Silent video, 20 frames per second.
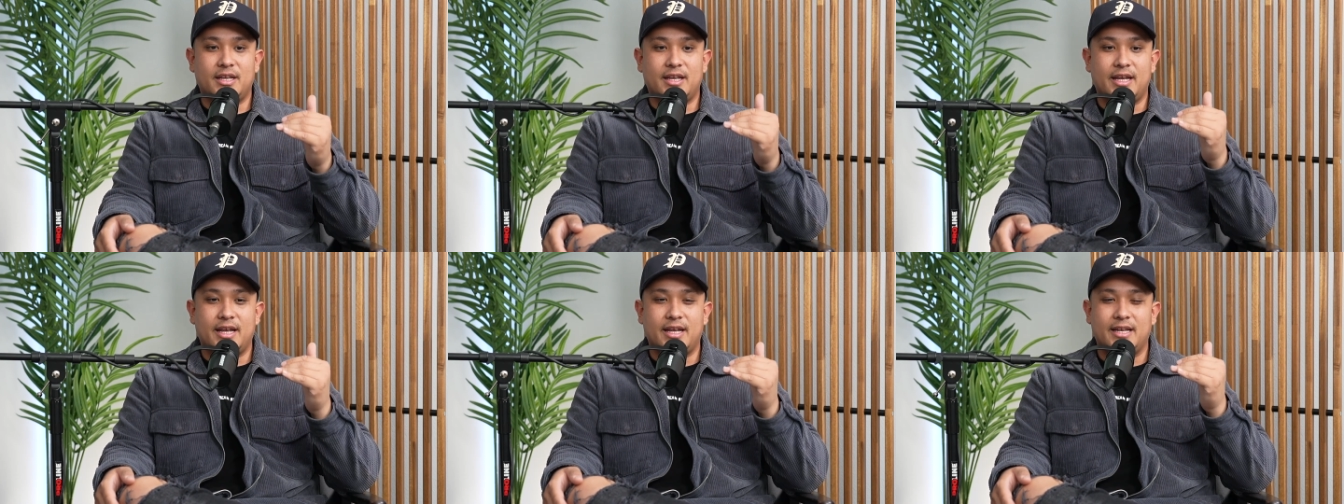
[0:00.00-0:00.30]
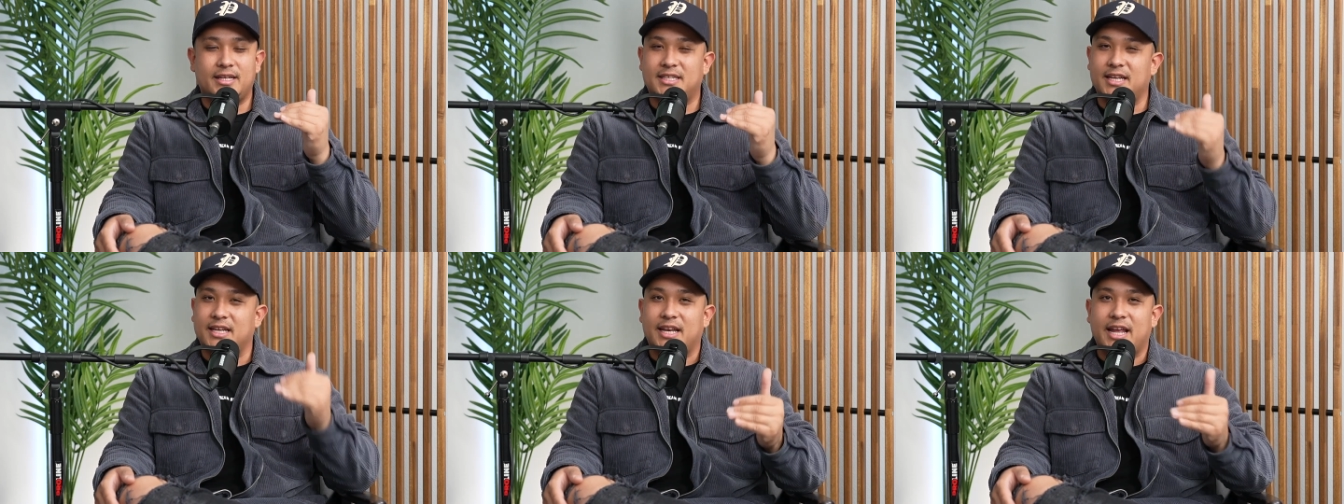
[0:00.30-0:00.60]
in
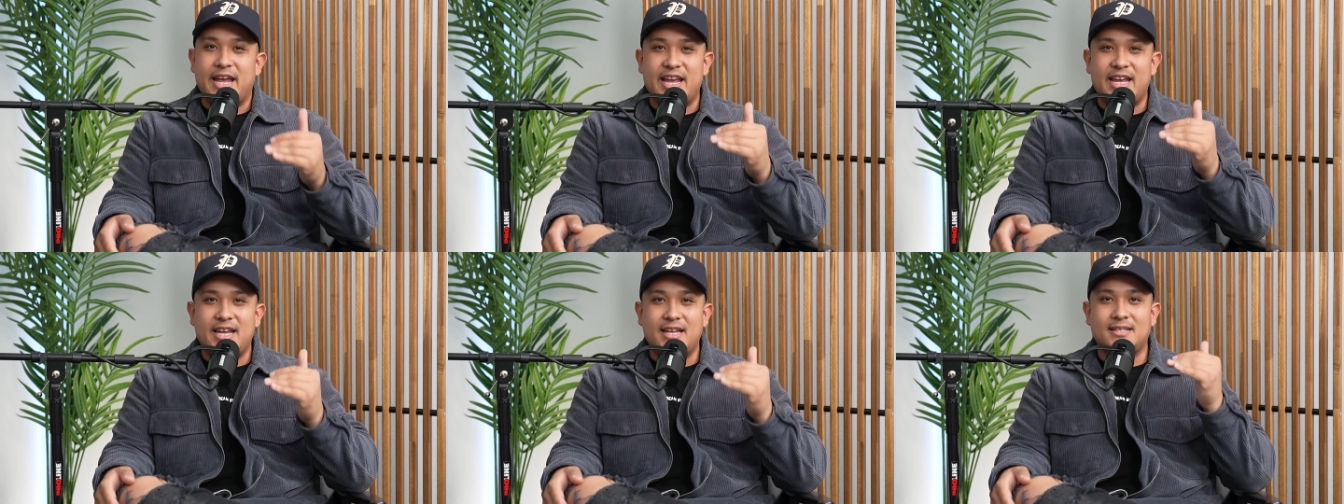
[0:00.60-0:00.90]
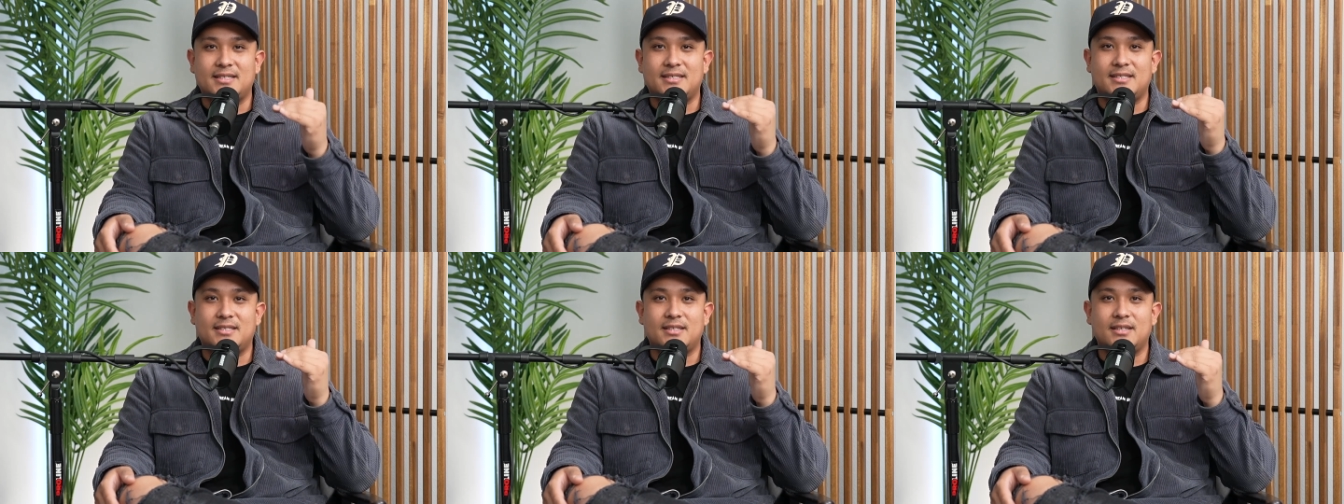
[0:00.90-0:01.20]

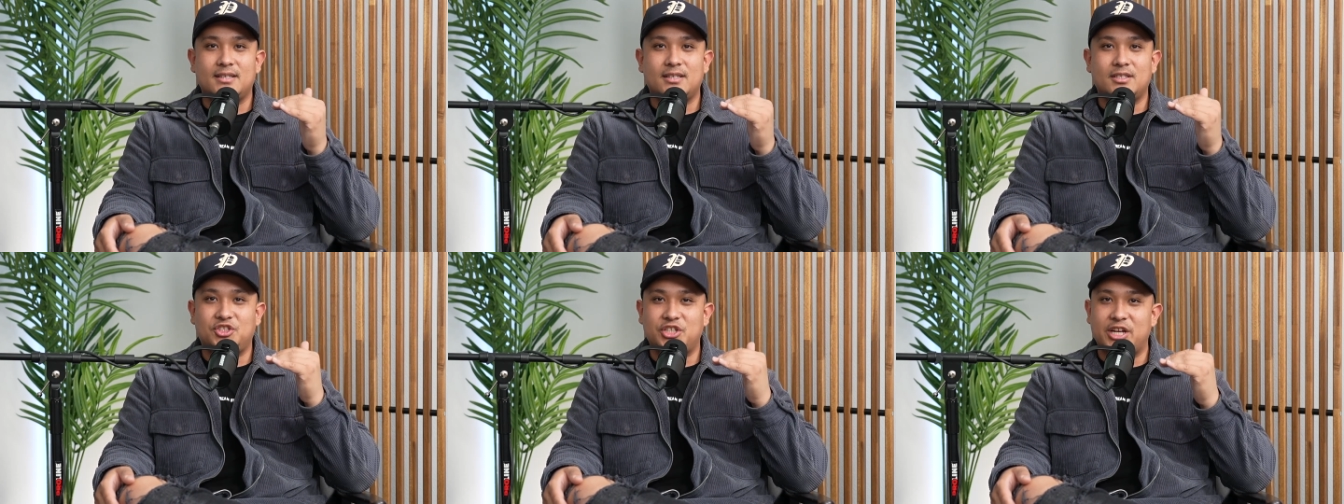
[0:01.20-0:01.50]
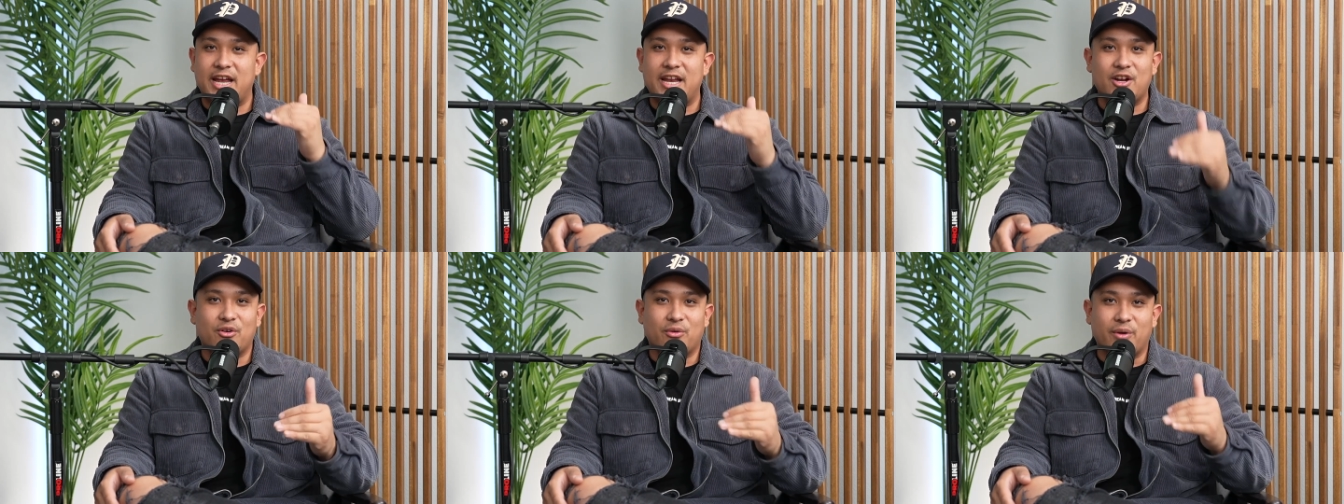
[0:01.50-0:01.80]
today's
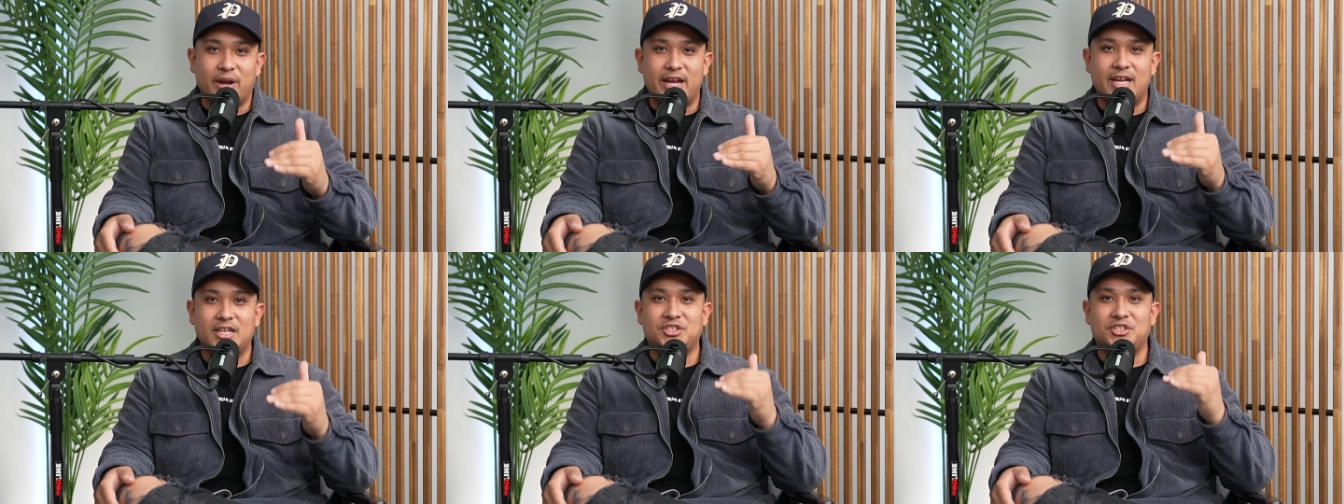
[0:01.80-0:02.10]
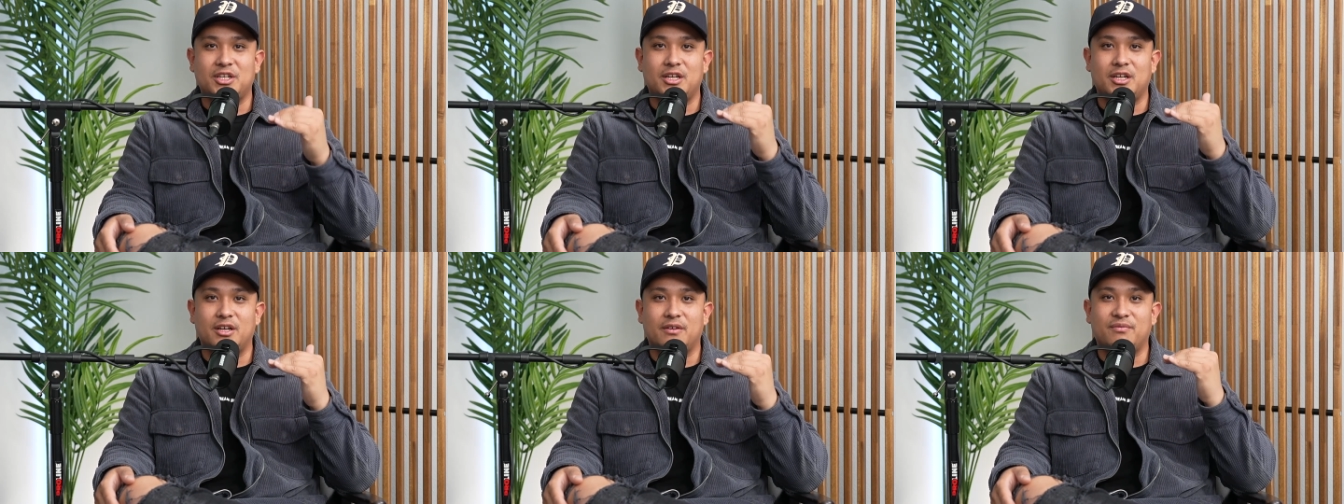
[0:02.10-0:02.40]

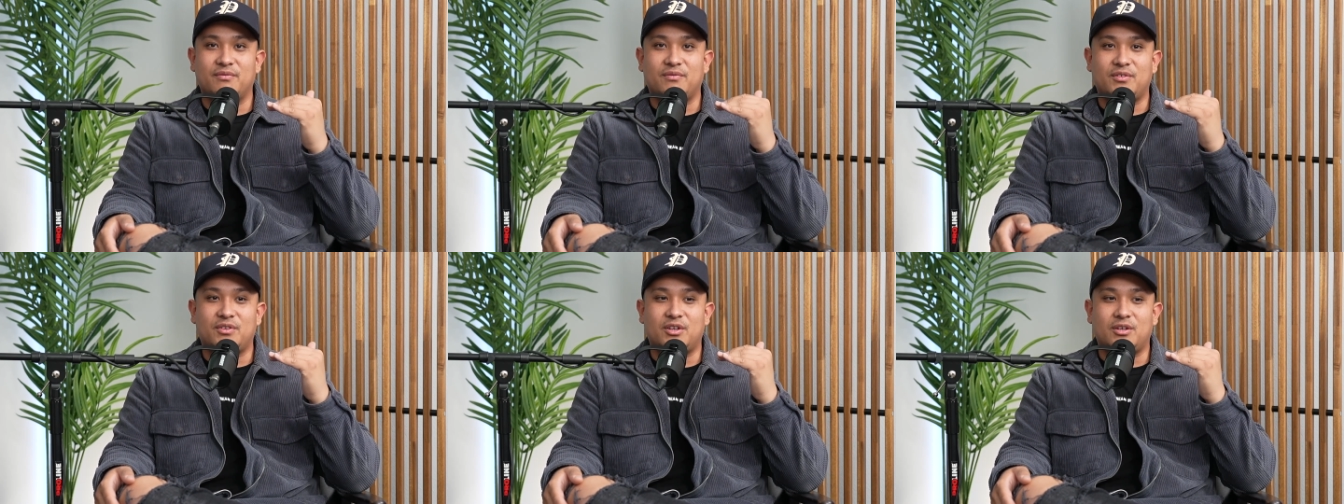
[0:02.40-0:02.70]
generation of